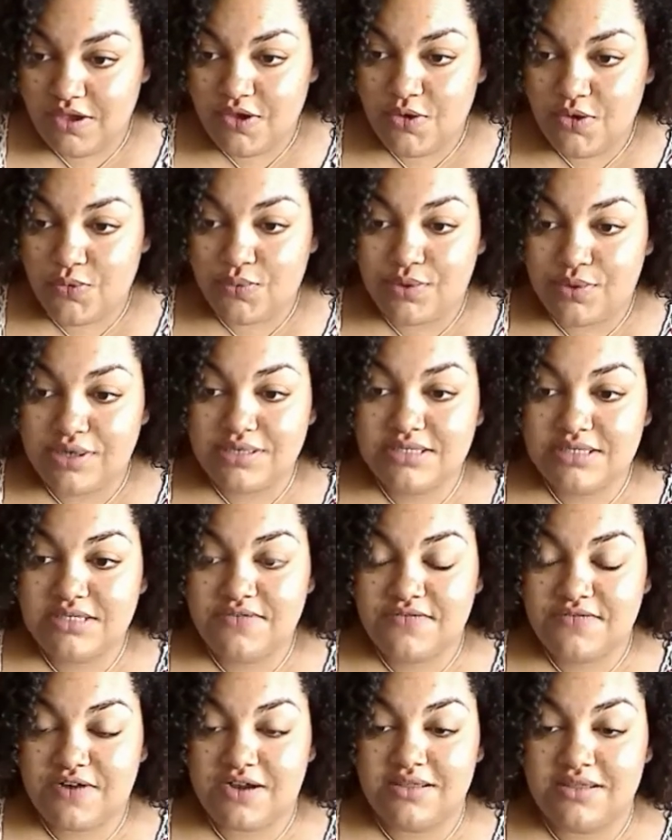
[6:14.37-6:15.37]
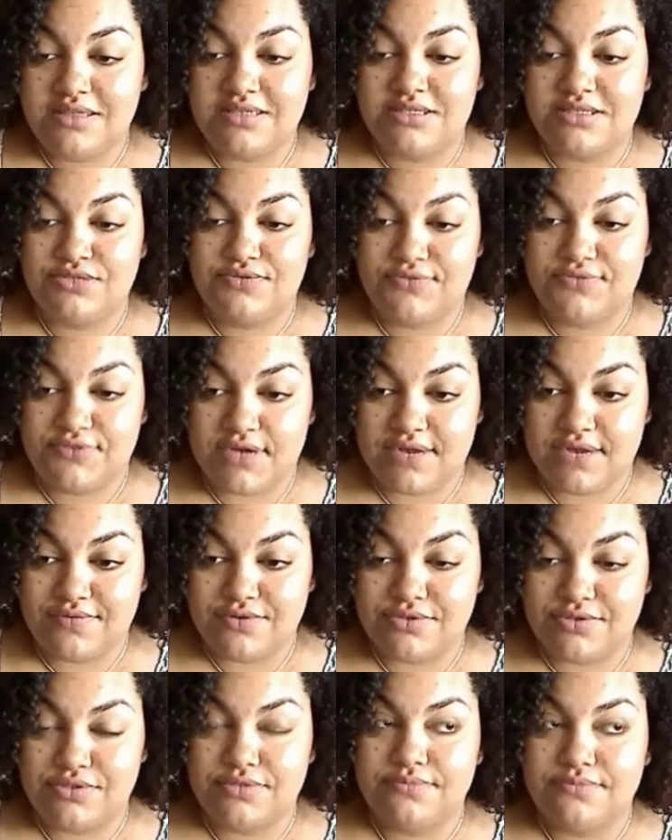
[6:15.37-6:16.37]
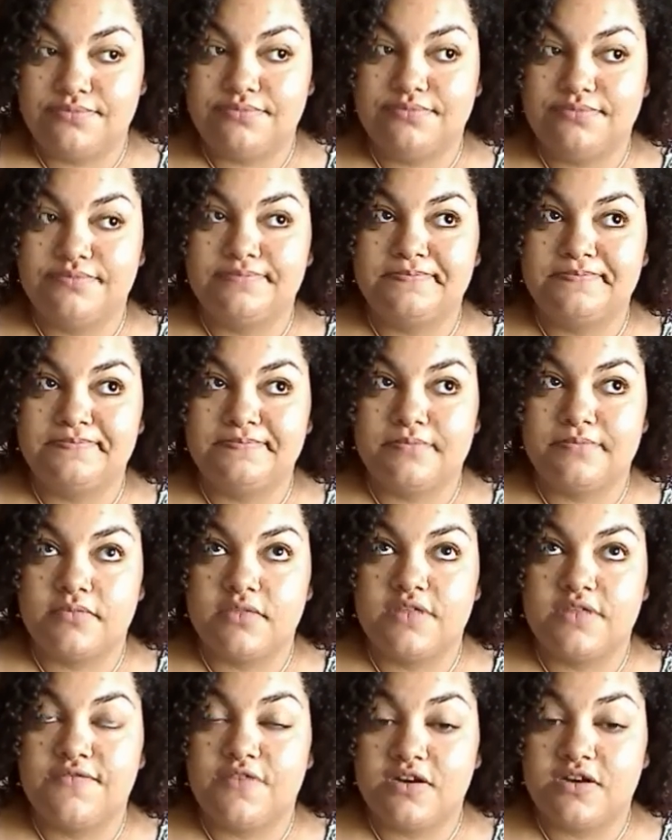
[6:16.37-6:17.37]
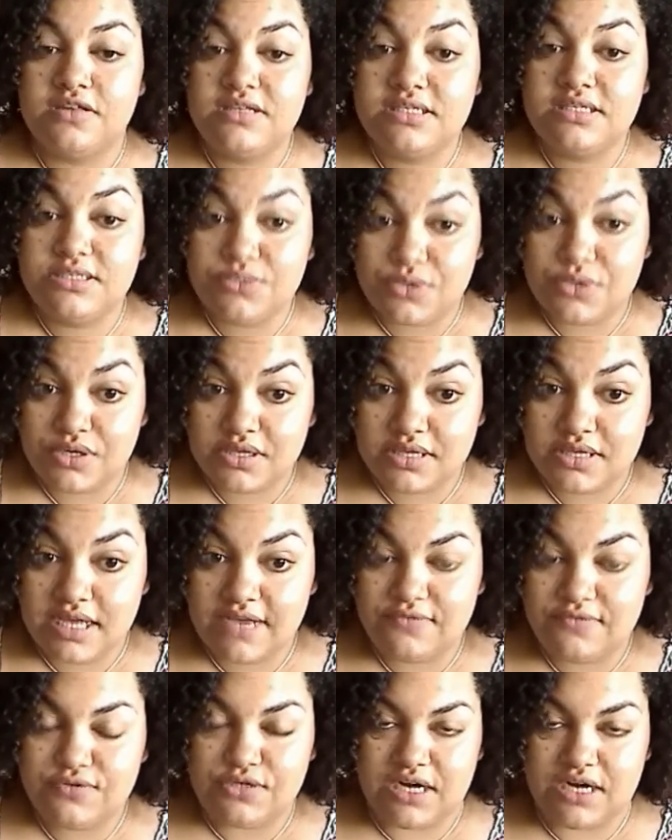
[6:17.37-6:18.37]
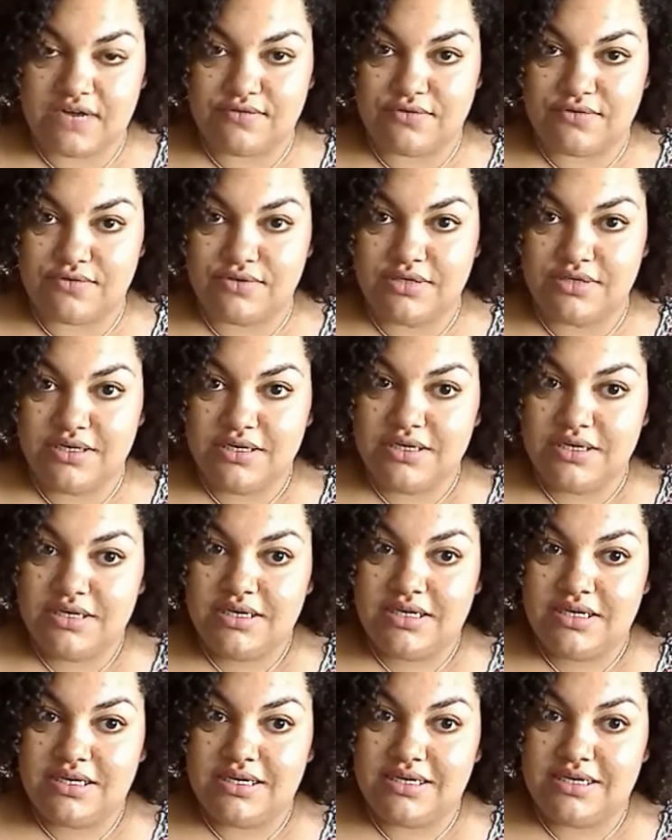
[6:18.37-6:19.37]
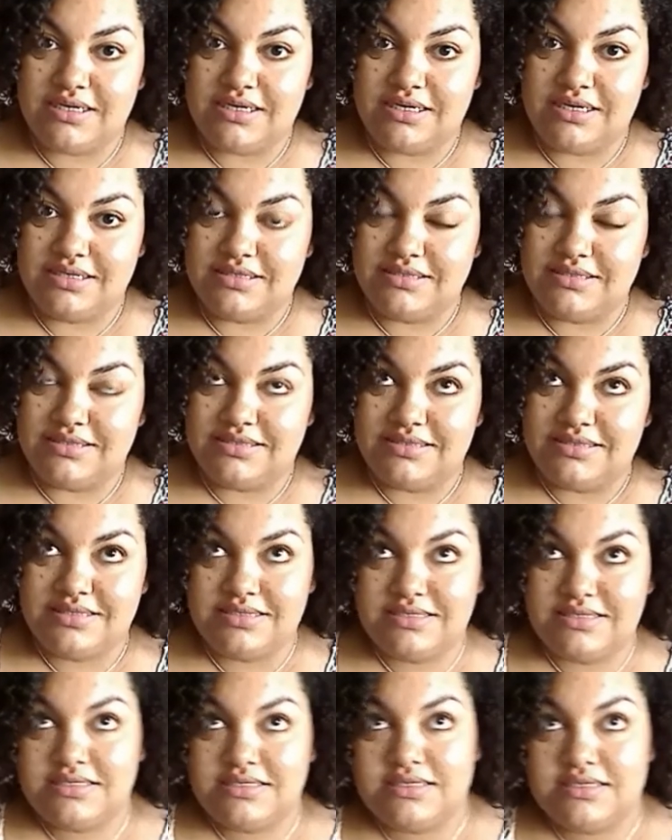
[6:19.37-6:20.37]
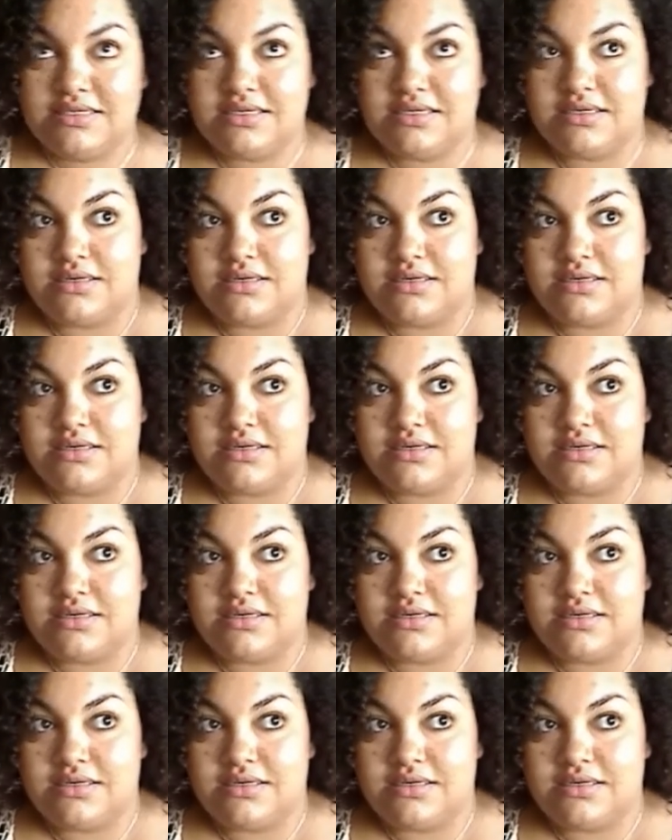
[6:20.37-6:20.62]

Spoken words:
Where's the farthest you've traveled? The farthest north I've traveled is